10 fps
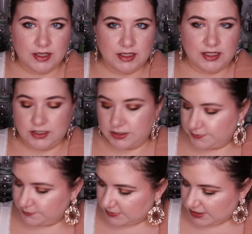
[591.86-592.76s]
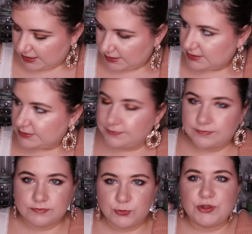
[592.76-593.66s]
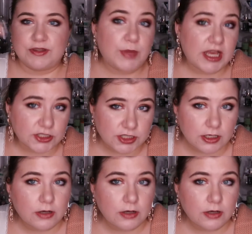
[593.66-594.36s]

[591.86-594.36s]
here, like with the packaging